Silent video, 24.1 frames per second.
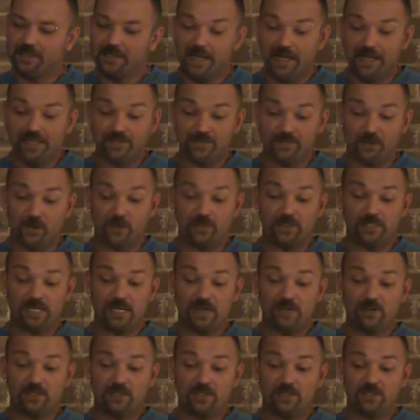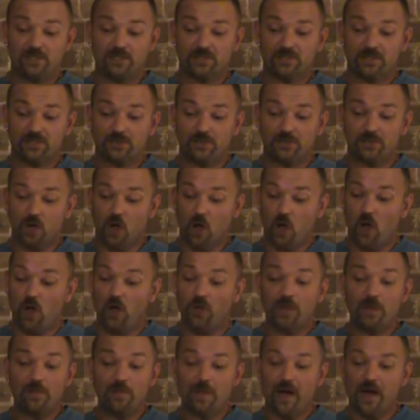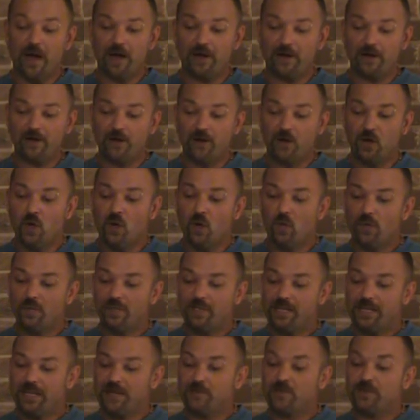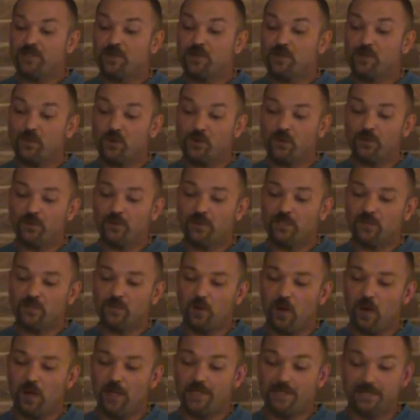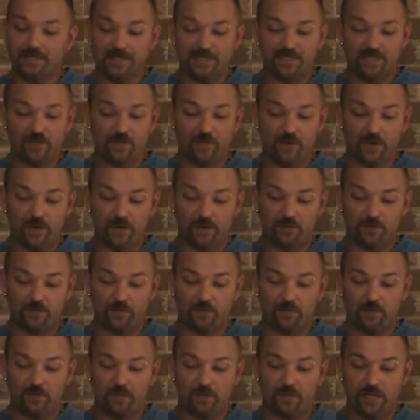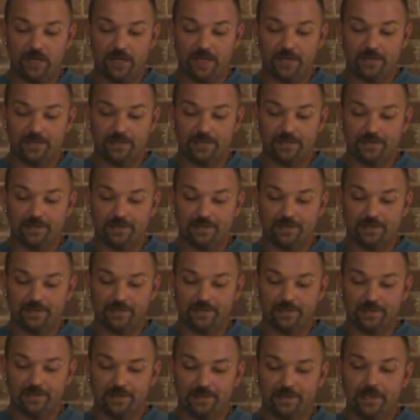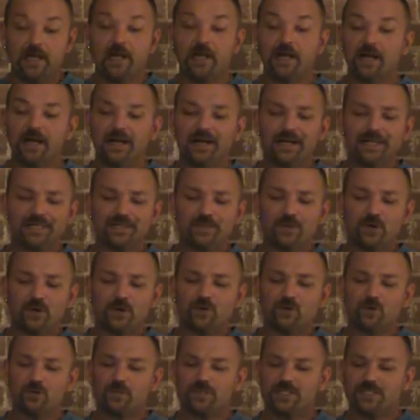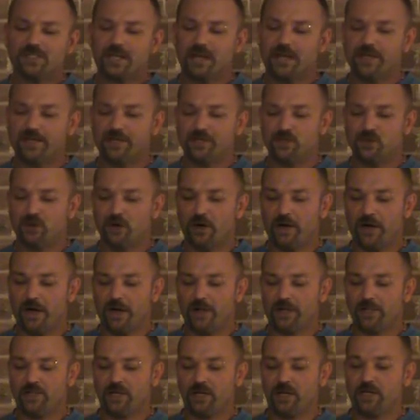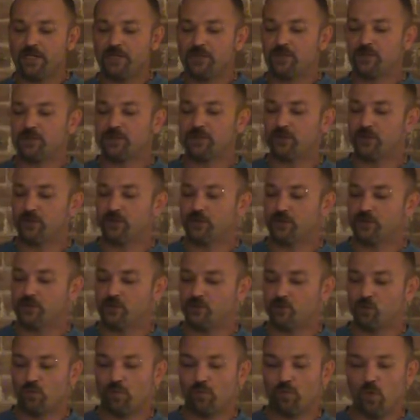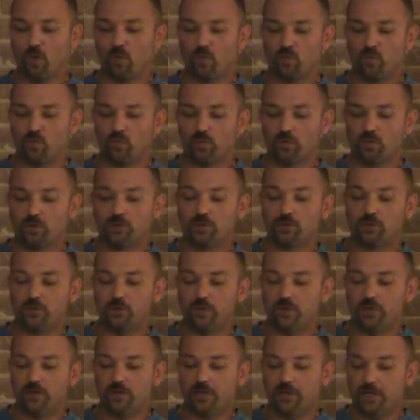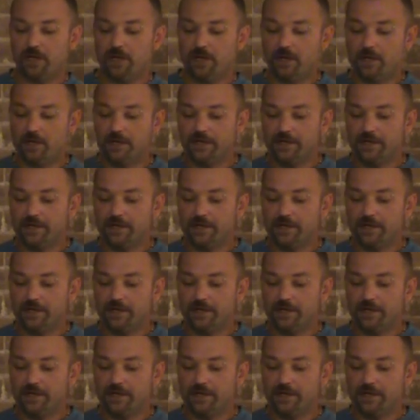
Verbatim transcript: As far as he was concerned, all that mattered was that it was the perfect spot to disappear for a few days. A small group decided to join Alex on his return to the remote rural community.